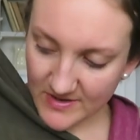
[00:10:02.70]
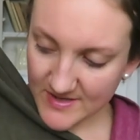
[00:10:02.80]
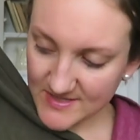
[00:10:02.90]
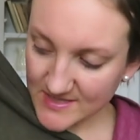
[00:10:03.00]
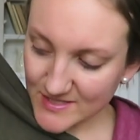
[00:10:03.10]

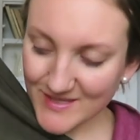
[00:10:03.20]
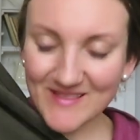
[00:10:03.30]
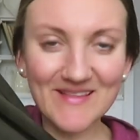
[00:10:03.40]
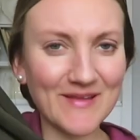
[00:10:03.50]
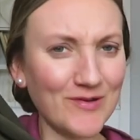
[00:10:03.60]
dress. It's a
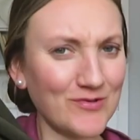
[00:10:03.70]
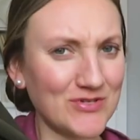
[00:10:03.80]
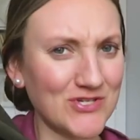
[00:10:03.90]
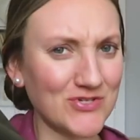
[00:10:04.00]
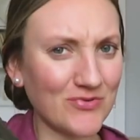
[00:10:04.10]
little
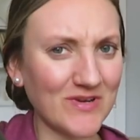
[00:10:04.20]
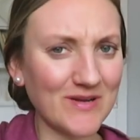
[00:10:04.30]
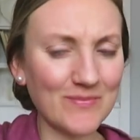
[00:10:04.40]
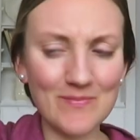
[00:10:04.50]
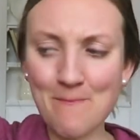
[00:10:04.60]

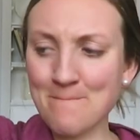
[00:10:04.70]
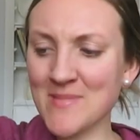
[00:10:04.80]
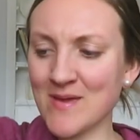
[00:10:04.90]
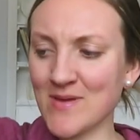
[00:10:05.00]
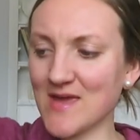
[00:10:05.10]
short,
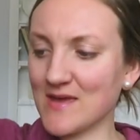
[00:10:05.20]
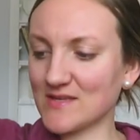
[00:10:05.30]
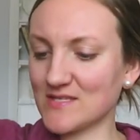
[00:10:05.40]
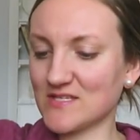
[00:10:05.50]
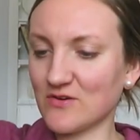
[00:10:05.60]
maybe.
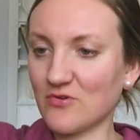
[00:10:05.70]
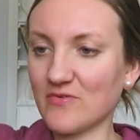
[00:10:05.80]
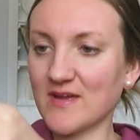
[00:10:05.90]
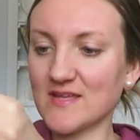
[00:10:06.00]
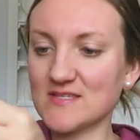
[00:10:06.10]

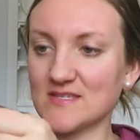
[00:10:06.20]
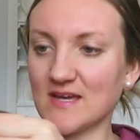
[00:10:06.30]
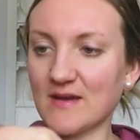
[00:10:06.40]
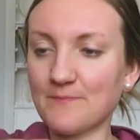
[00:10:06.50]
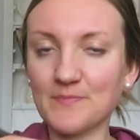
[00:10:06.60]
So it's
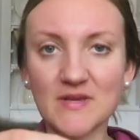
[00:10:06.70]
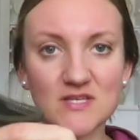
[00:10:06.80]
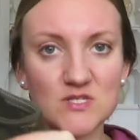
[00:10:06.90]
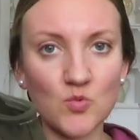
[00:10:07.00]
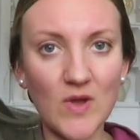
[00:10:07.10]
um, like
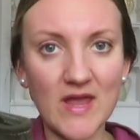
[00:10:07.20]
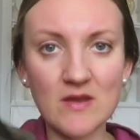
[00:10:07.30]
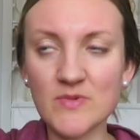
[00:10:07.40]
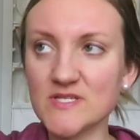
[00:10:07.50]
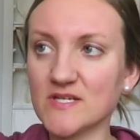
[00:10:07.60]

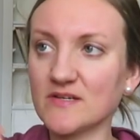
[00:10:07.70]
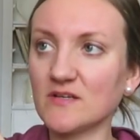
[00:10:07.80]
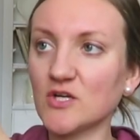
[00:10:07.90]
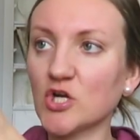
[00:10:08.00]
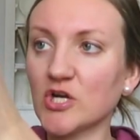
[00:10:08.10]
suede
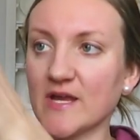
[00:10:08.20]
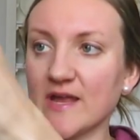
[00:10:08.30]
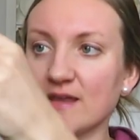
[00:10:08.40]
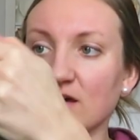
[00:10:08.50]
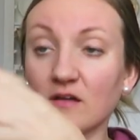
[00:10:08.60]
material,
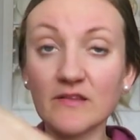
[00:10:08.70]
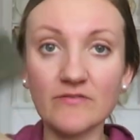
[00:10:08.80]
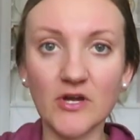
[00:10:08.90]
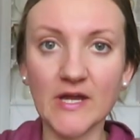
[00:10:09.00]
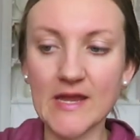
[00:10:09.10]
green,
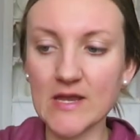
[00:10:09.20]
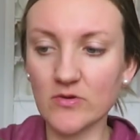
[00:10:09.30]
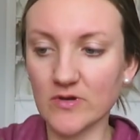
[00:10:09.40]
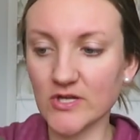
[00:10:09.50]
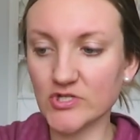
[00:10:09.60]
olive green,
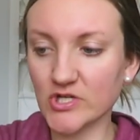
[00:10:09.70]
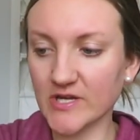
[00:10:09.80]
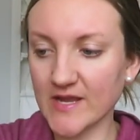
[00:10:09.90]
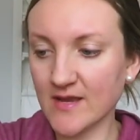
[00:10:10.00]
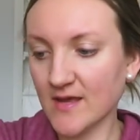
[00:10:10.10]
or hunter
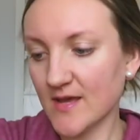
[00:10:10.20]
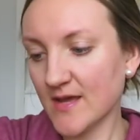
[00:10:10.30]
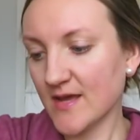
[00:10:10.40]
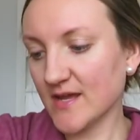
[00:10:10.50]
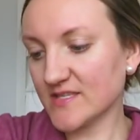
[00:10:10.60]
green.
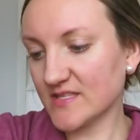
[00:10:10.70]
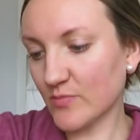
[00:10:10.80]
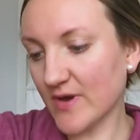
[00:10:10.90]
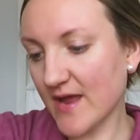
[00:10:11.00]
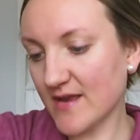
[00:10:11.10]
It's the
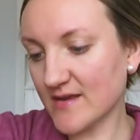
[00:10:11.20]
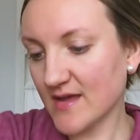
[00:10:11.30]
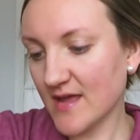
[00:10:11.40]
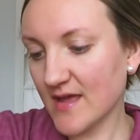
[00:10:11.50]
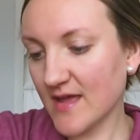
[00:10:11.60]
brand
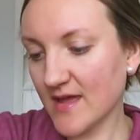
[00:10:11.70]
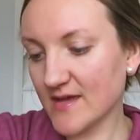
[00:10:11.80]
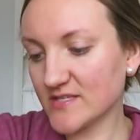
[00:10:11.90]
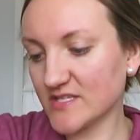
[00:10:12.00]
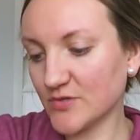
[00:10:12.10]

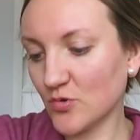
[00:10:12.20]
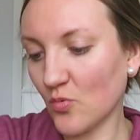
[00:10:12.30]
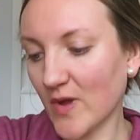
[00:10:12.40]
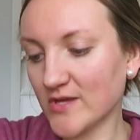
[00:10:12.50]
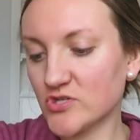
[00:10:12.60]

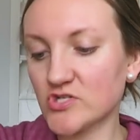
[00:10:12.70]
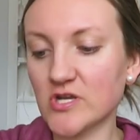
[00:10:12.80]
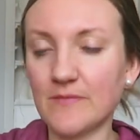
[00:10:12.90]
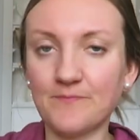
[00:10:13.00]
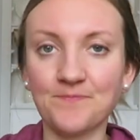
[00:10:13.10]
ASU
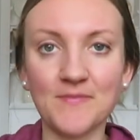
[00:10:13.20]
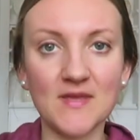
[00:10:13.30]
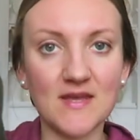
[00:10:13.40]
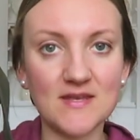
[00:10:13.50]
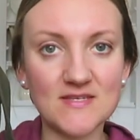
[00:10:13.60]
Wish.
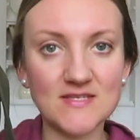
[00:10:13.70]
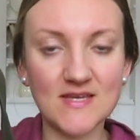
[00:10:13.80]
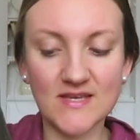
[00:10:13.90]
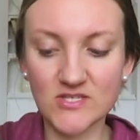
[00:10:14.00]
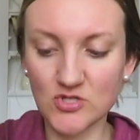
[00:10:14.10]
It is a
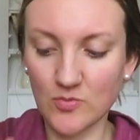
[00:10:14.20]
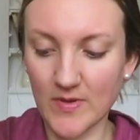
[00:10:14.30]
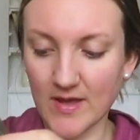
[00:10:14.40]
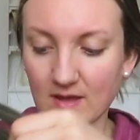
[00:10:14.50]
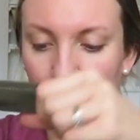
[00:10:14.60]
size too
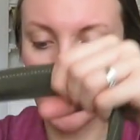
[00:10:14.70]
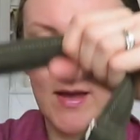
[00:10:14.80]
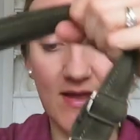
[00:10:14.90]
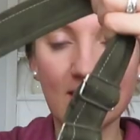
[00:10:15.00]
big, but